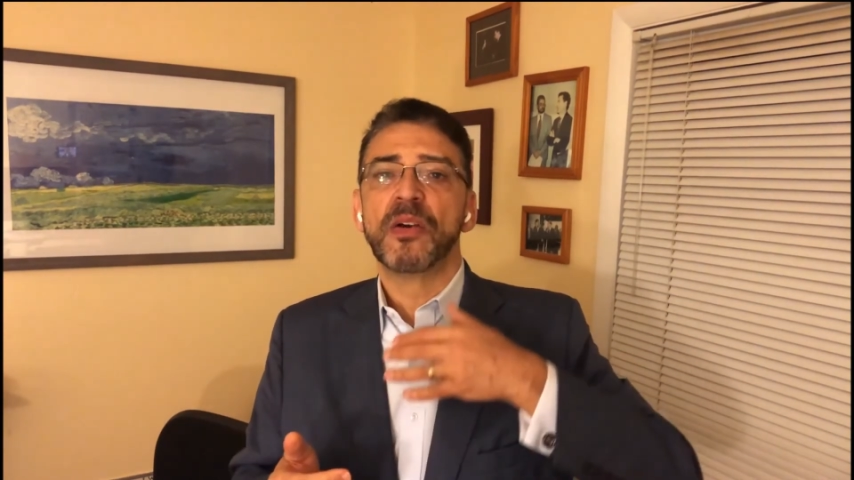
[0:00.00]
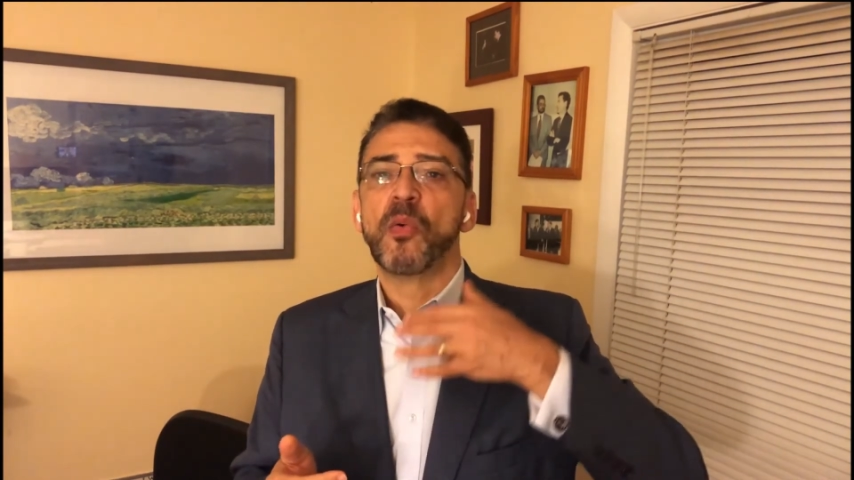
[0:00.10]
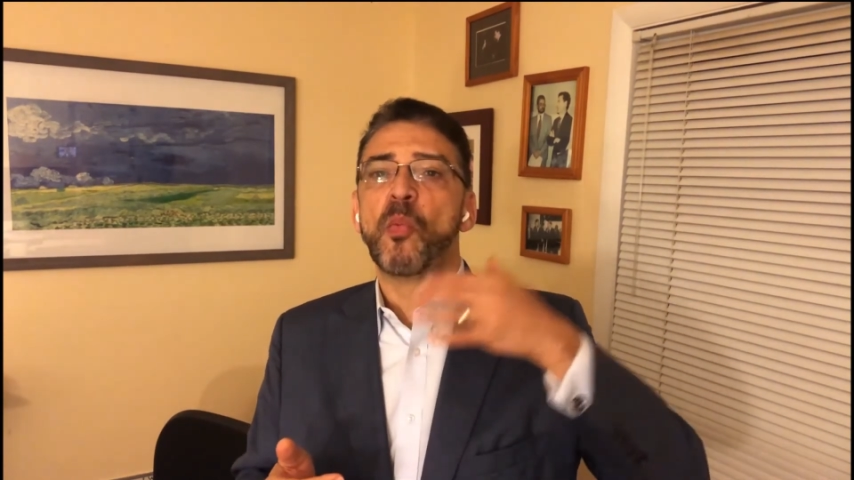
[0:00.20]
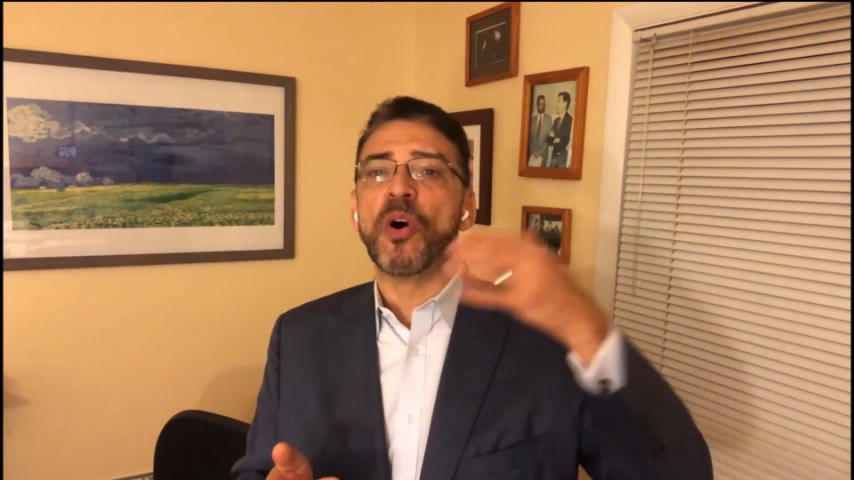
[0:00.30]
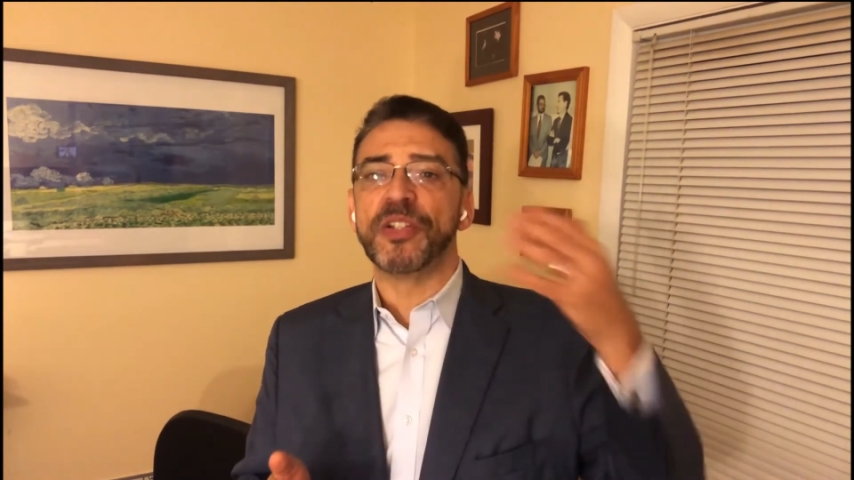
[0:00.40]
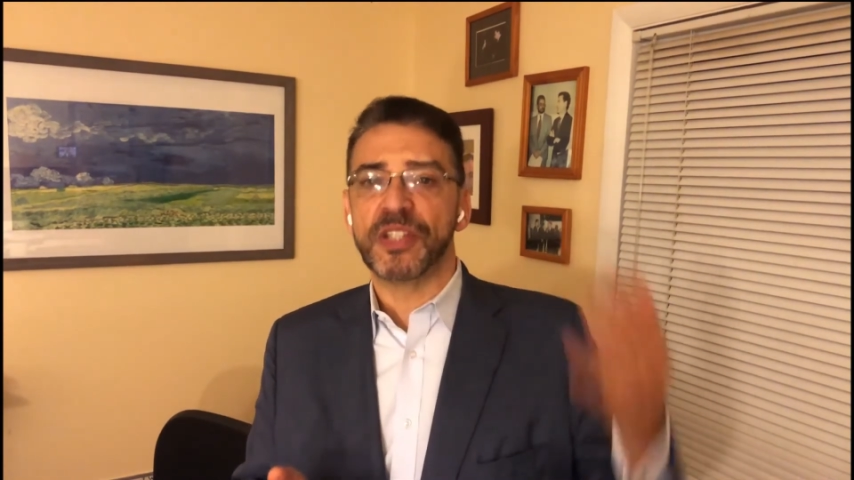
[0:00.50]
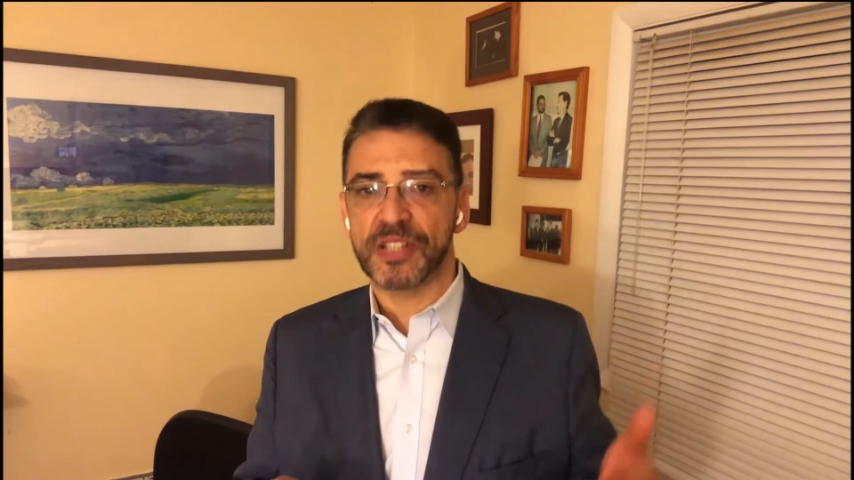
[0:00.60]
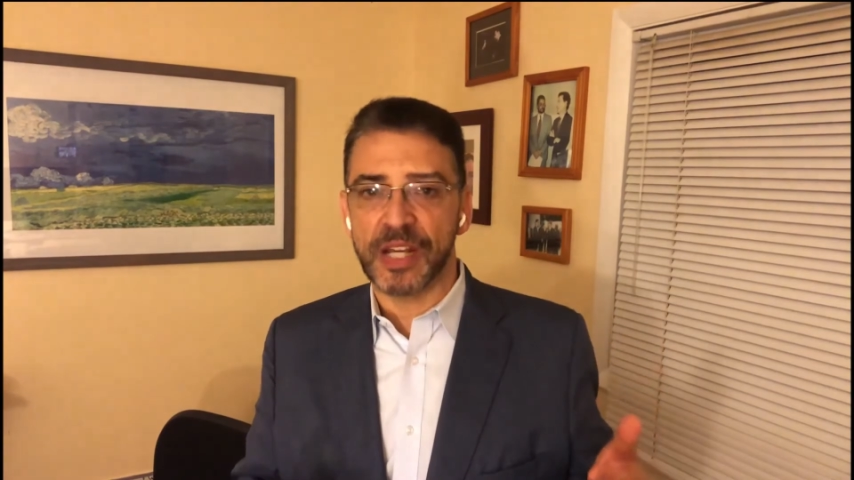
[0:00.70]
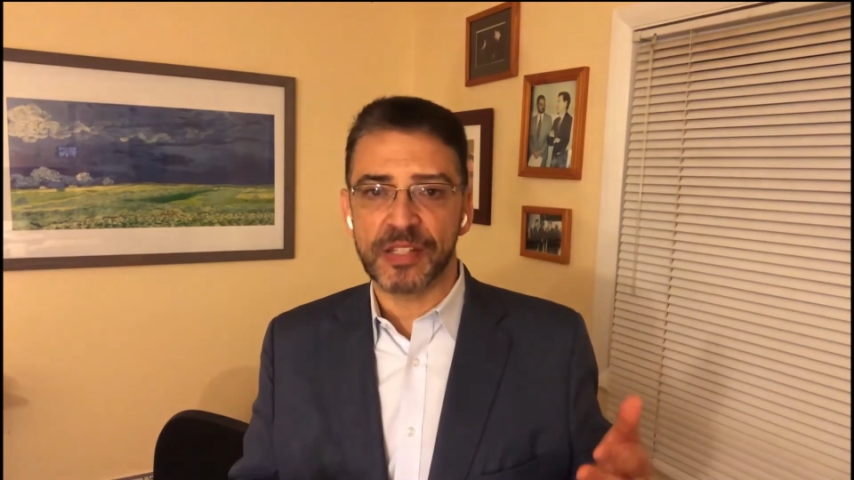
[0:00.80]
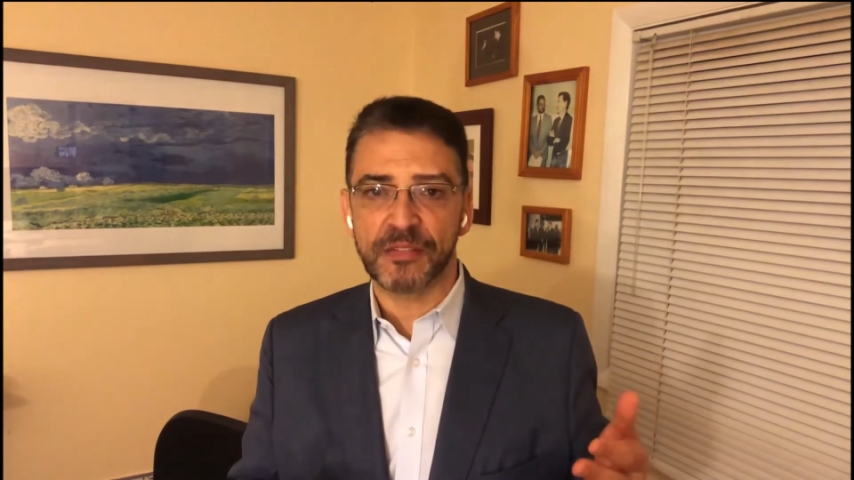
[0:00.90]
won
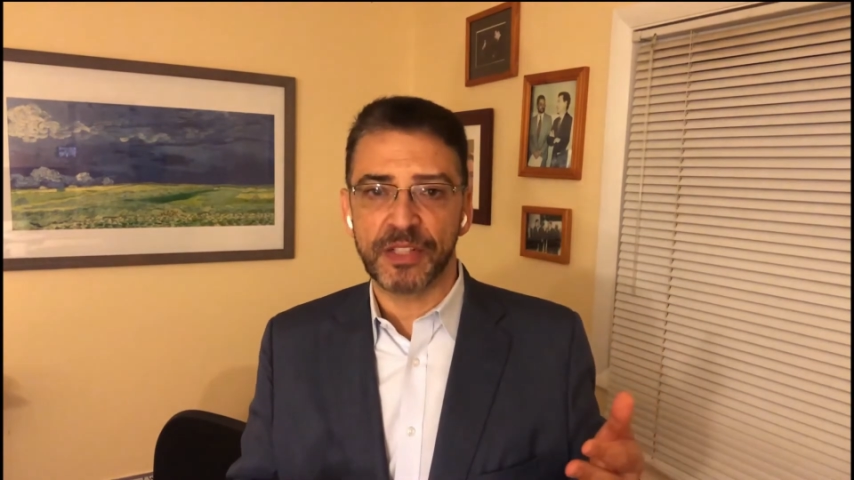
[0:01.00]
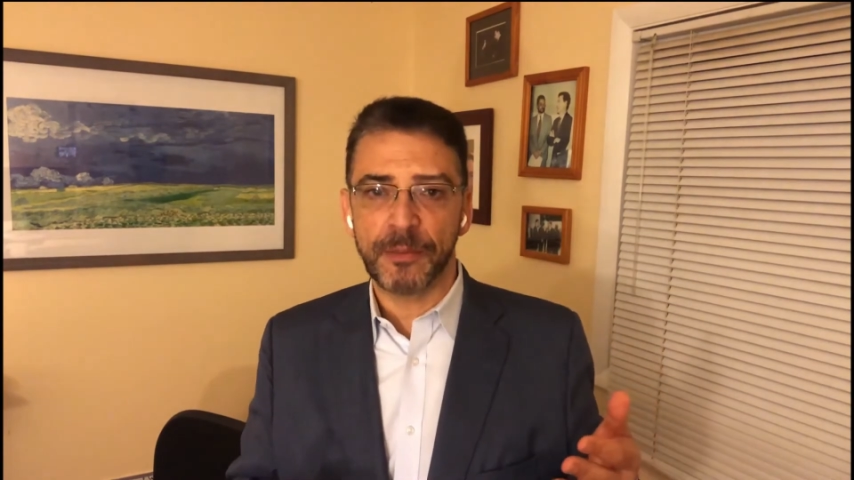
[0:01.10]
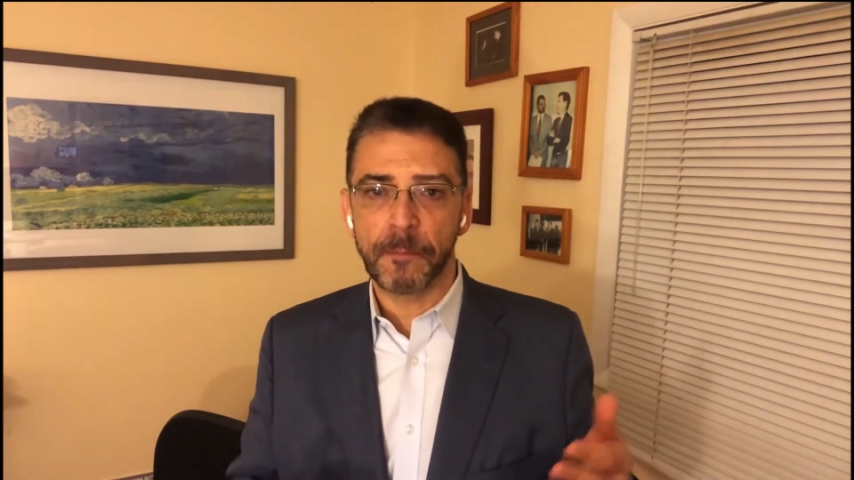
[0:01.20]
decisively.